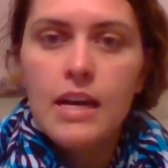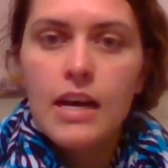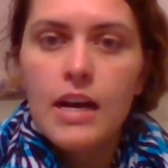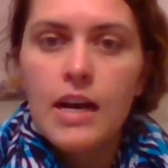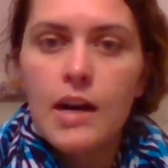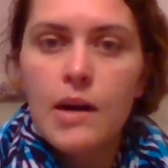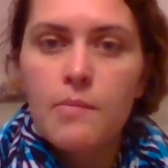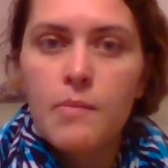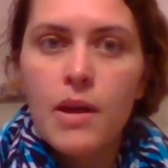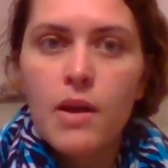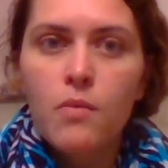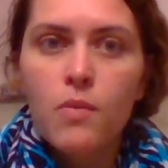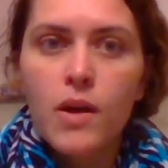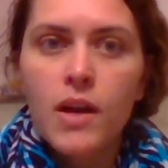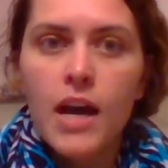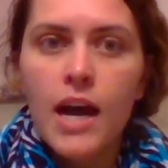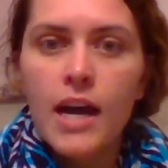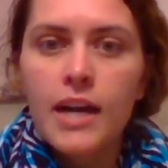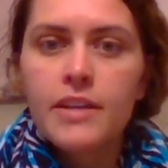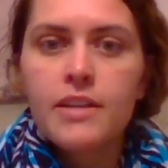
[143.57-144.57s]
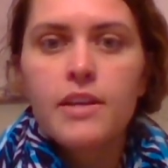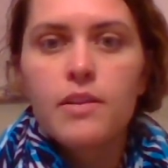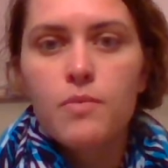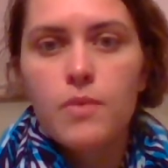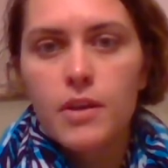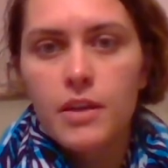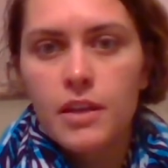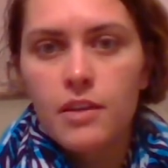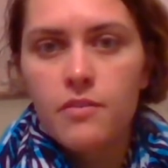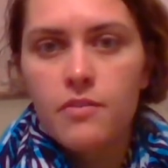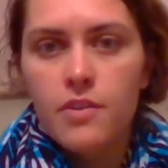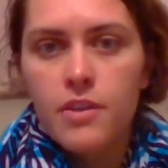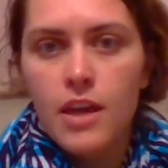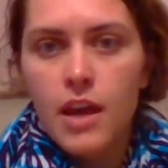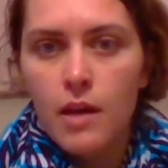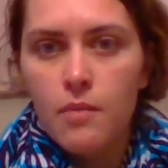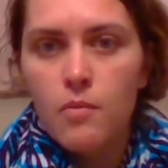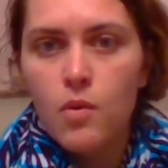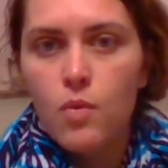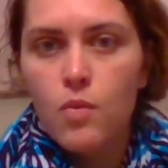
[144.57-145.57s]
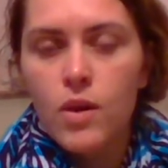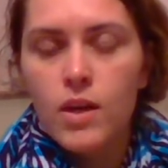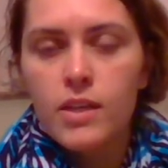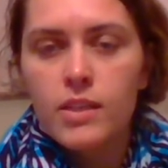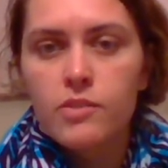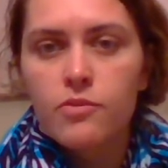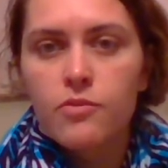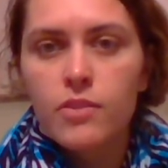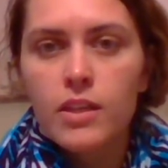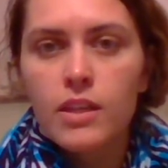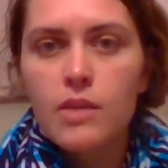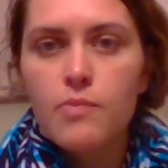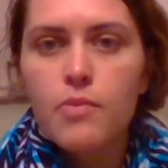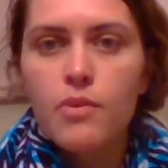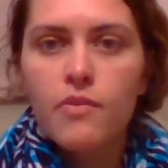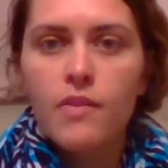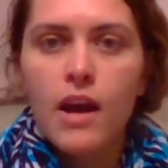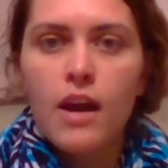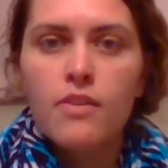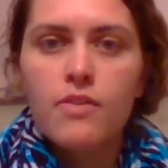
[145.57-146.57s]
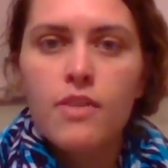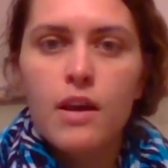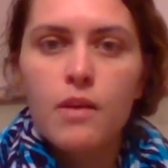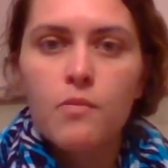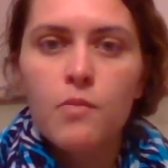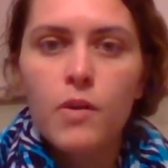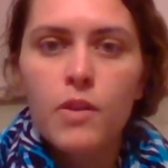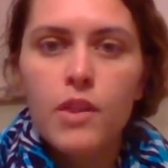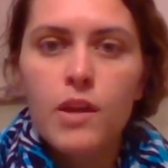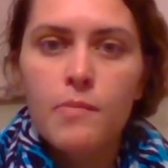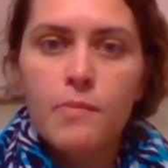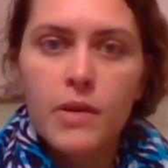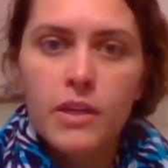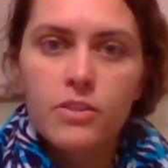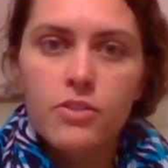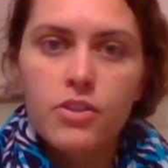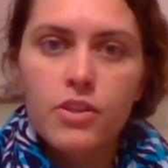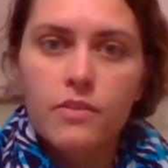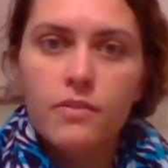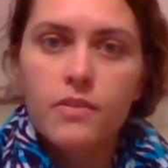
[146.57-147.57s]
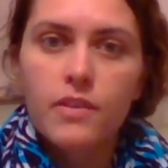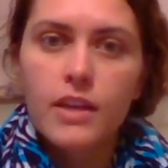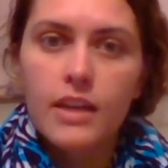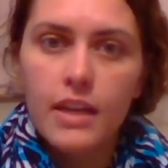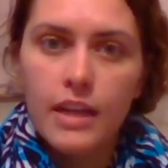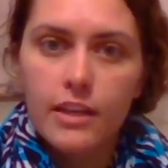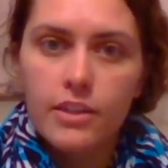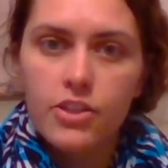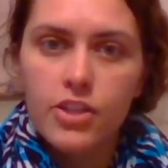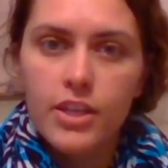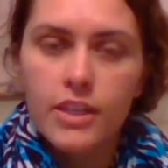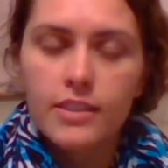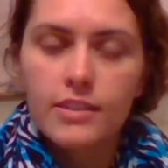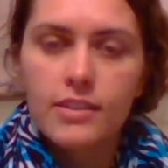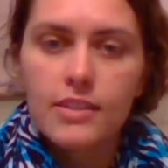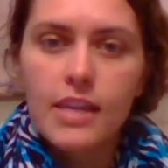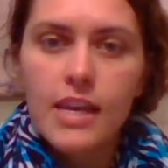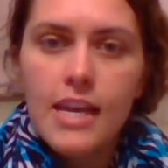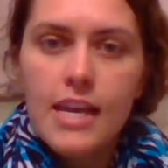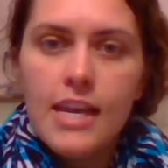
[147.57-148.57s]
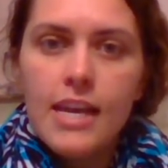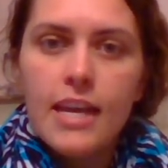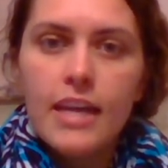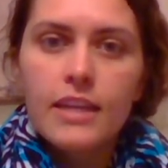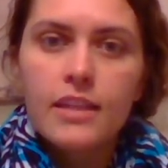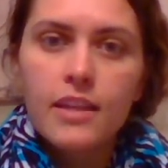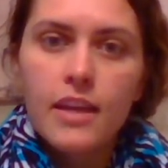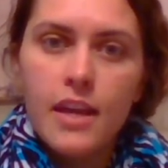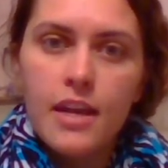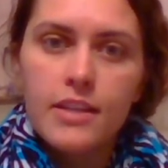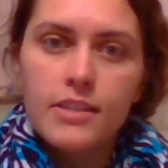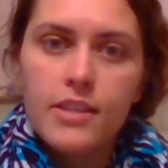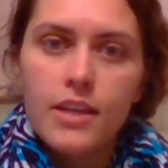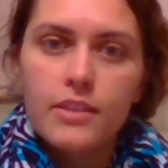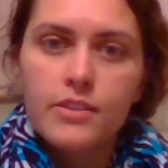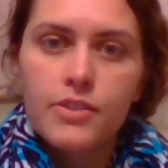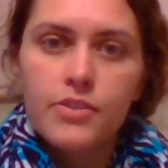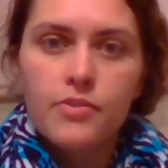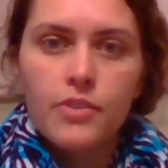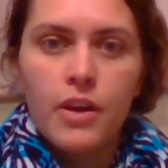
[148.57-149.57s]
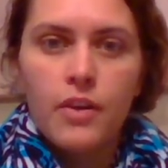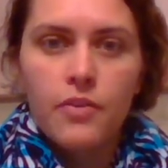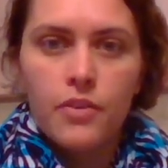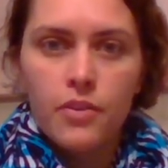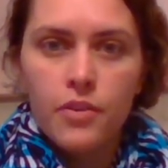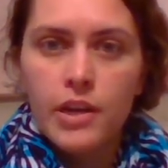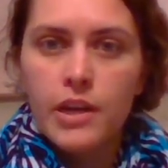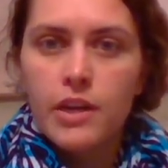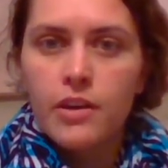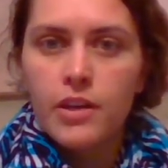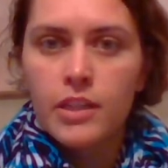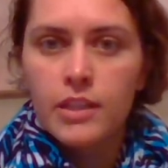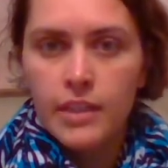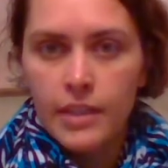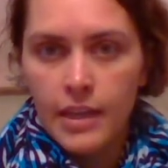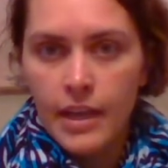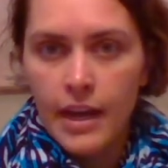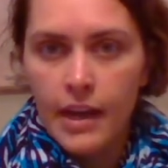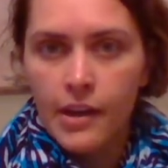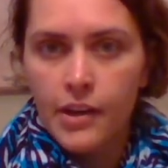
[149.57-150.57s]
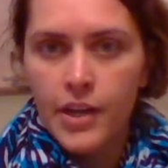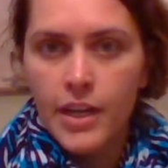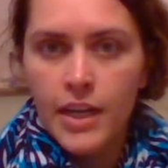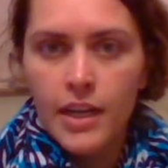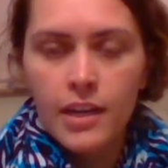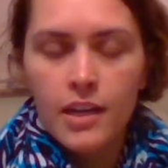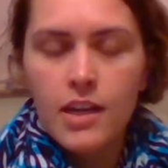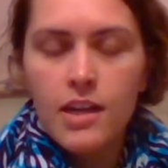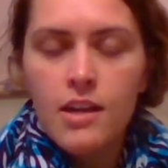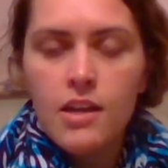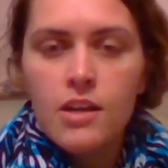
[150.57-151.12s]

Um, and what I did working for them was really provide them with a bunch of connections and liaisons throughout the greater Atlanta area.